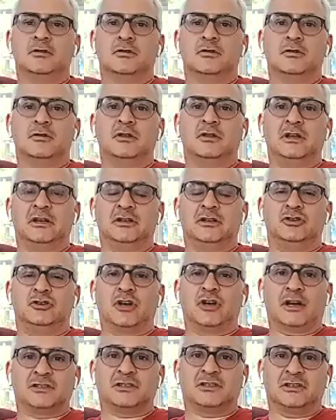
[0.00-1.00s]
the
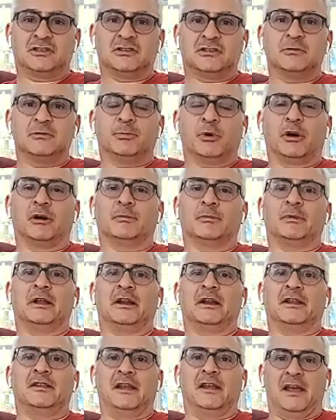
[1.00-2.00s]
Justice Department
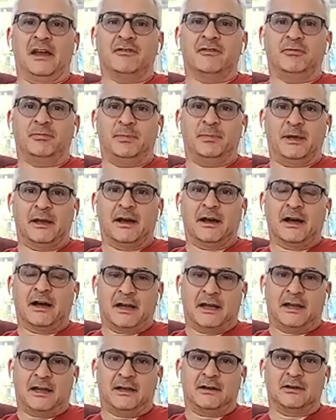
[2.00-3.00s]
and the
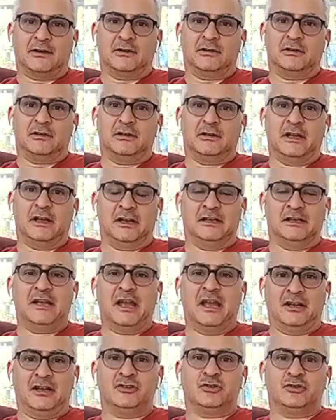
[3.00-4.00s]
FBI
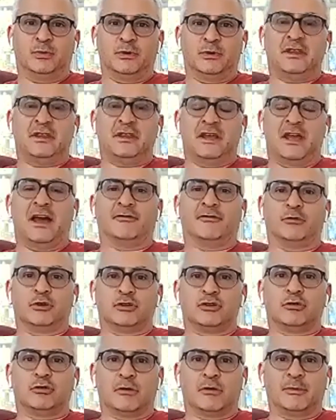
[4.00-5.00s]
engage with the
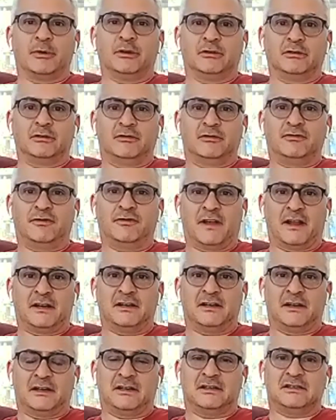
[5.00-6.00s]
average criminal
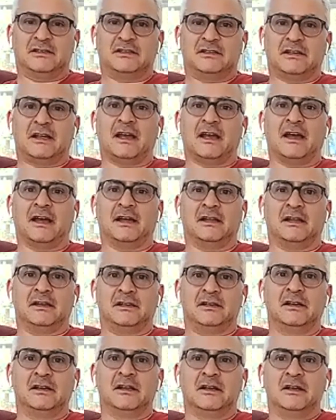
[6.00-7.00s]
defendant
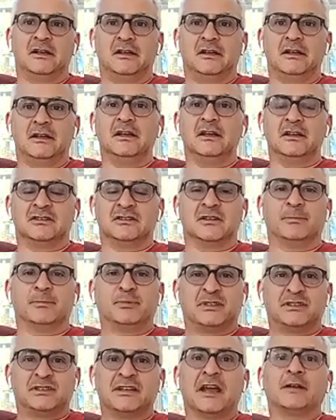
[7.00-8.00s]
and is
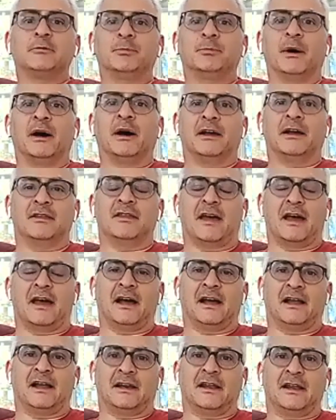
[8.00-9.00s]
upset by
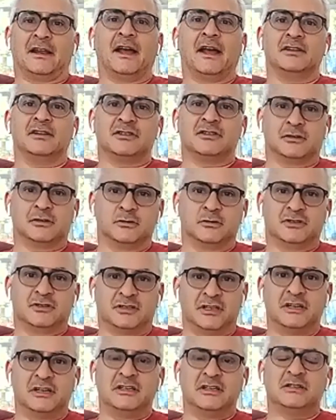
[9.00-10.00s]
that. And so
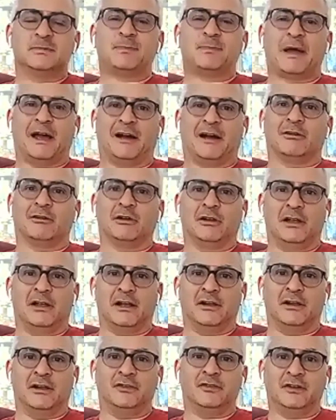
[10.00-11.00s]
sees
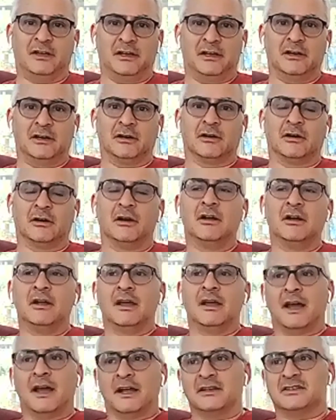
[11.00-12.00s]
parallels here
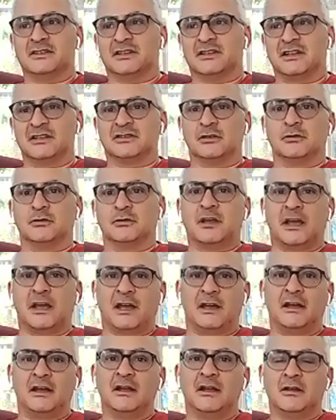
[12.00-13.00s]
and says,
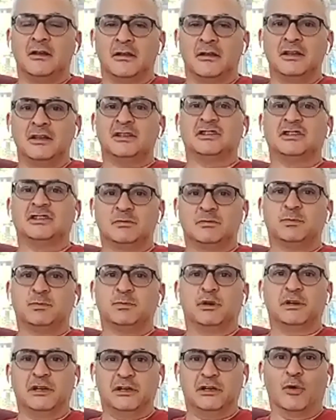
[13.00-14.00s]
okay, this is
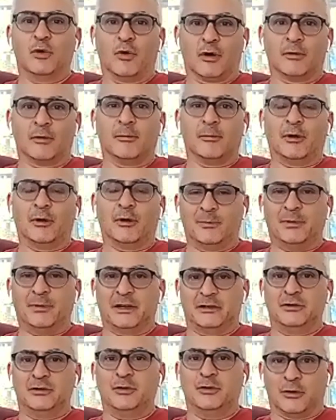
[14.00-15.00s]
pretty normal,
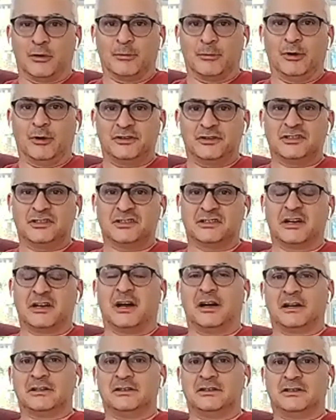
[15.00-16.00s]
but normal
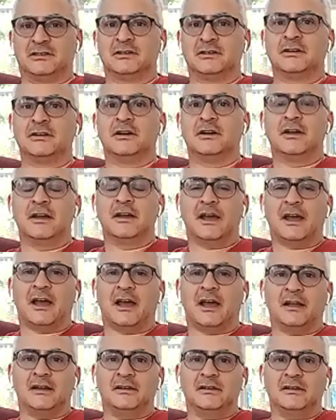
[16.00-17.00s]
sucks.
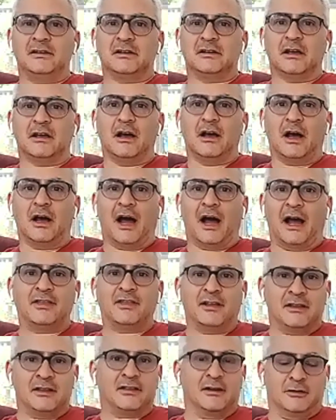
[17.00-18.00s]
And I
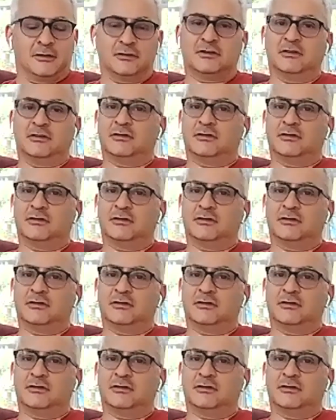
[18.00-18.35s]
think there's